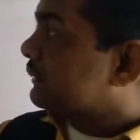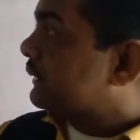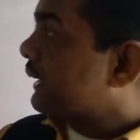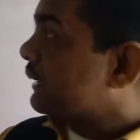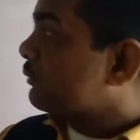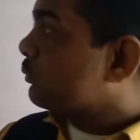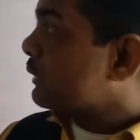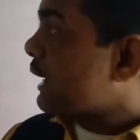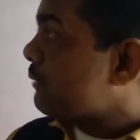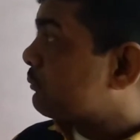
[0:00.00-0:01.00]
Then we
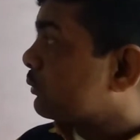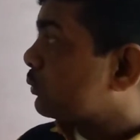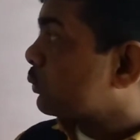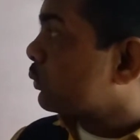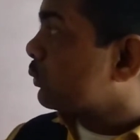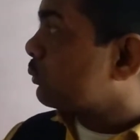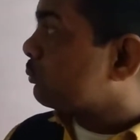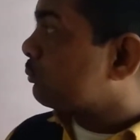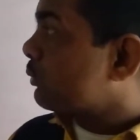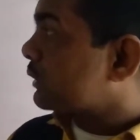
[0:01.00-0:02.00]
have 2
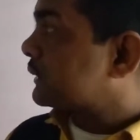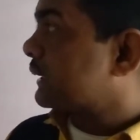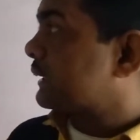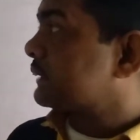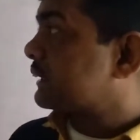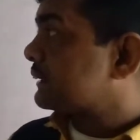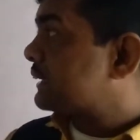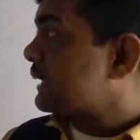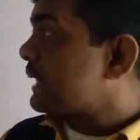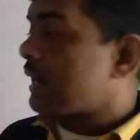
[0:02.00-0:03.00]
more sentences,
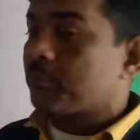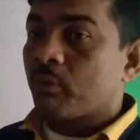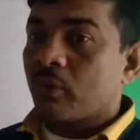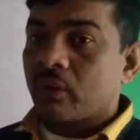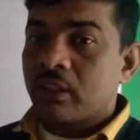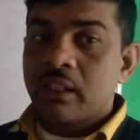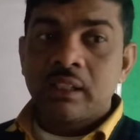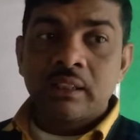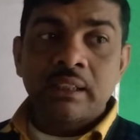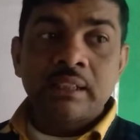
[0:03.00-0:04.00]
3 and 4.
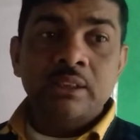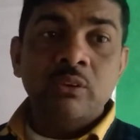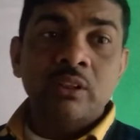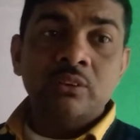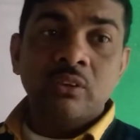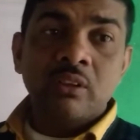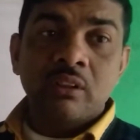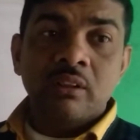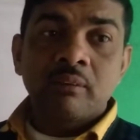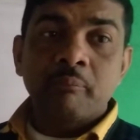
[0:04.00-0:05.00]
It is also
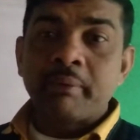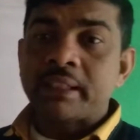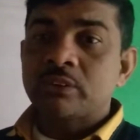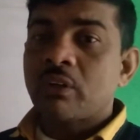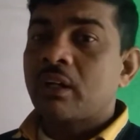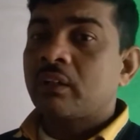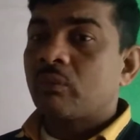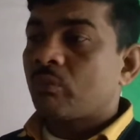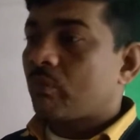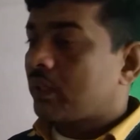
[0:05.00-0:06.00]
based on
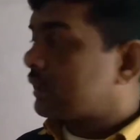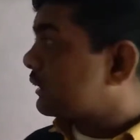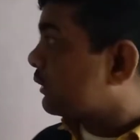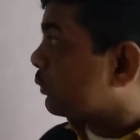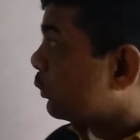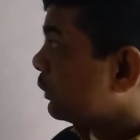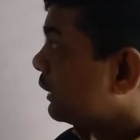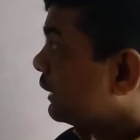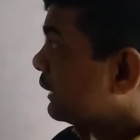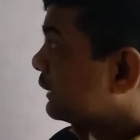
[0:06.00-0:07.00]
one rule.
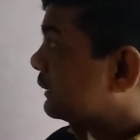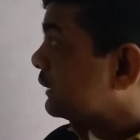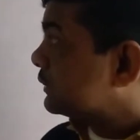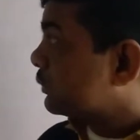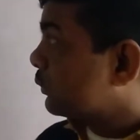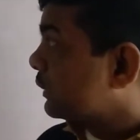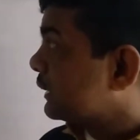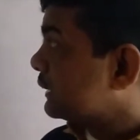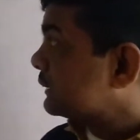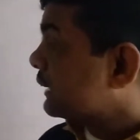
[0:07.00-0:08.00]
This rule
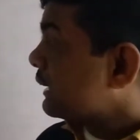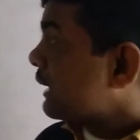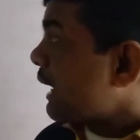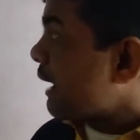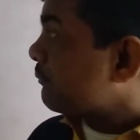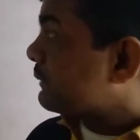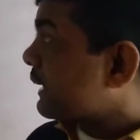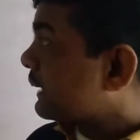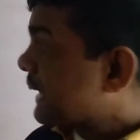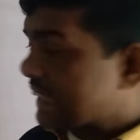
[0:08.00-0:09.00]
is
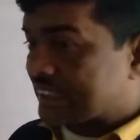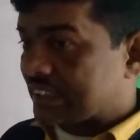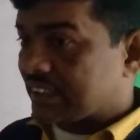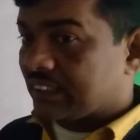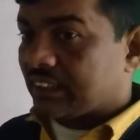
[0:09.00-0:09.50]
after lest.